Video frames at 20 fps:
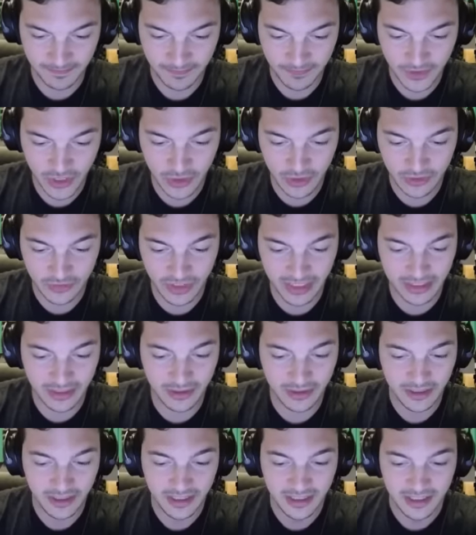Have they? Like
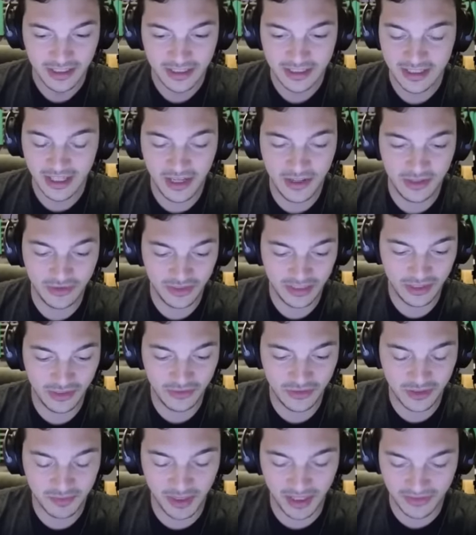the, no, it looks like those
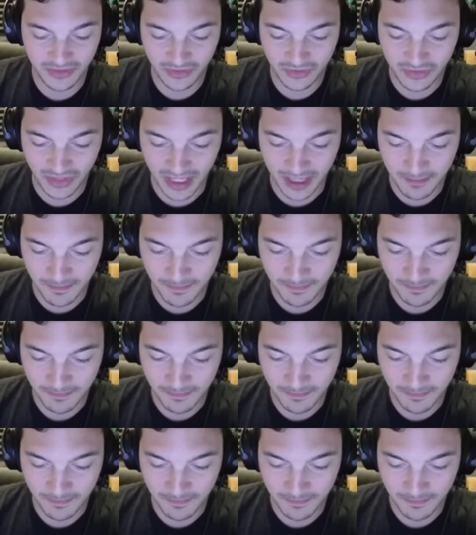are about the same.